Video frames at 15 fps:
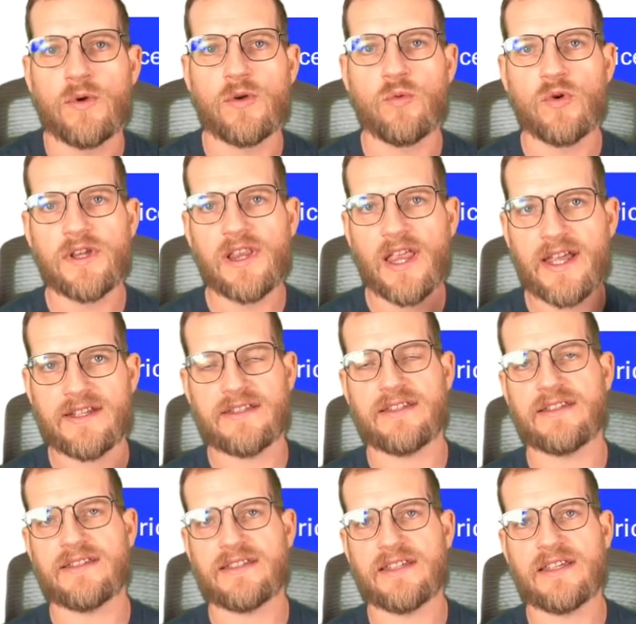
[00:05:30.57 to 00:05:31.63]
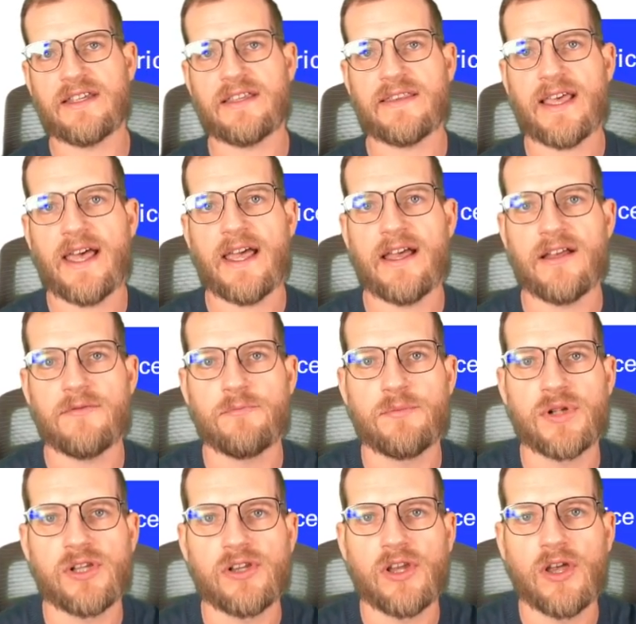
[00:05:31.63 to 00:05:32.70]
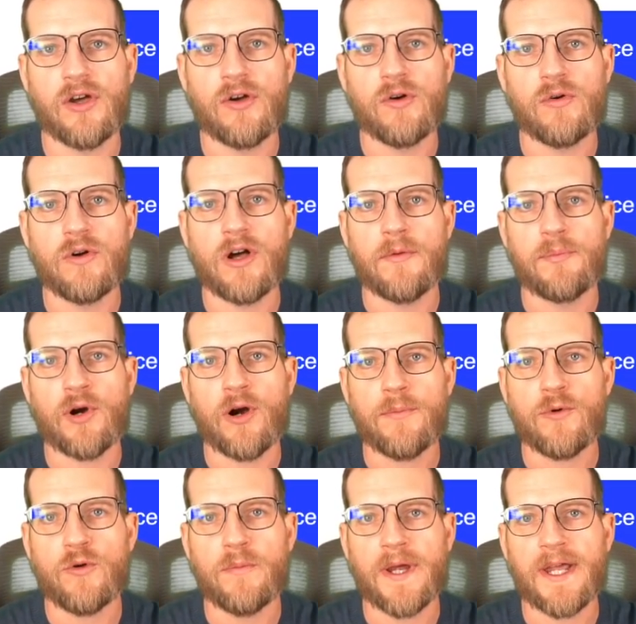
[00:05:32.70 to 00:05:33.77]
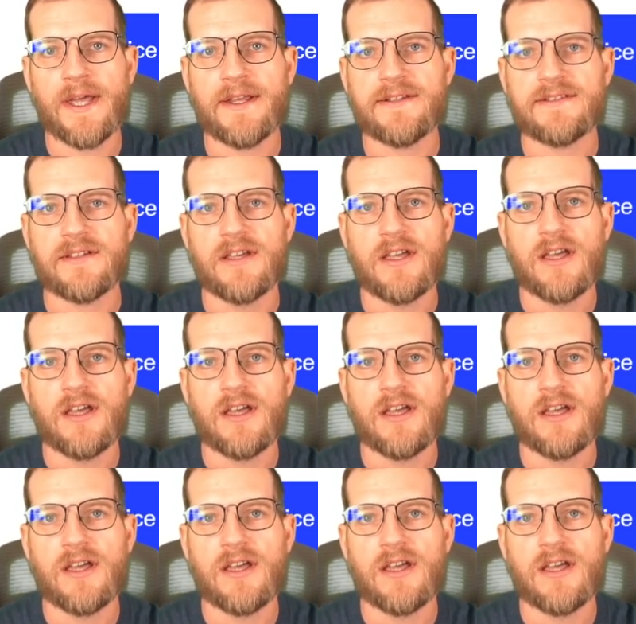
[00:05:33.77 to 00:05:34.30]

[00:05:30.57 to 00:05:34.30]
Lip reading: would like to see that below a purple band,